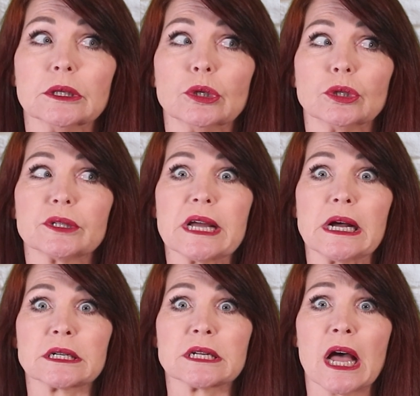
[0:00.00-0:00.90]
all
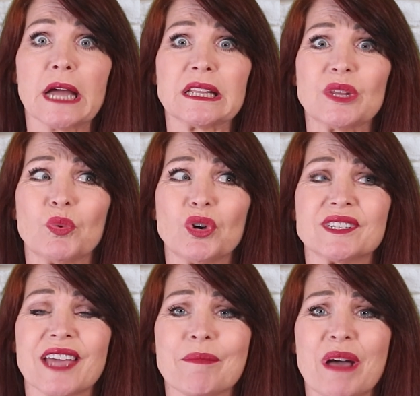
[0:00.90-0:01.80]
tongue-tied and the
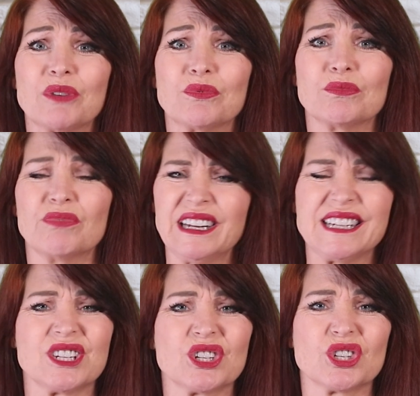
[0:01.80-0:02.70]
words came out
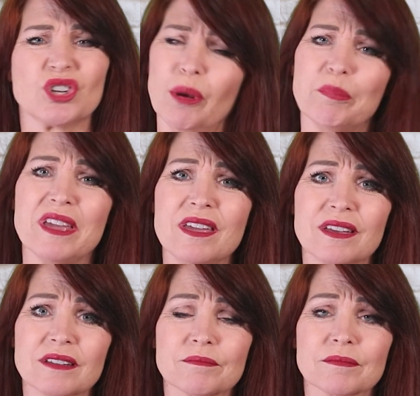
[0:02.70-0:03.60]
really choppy?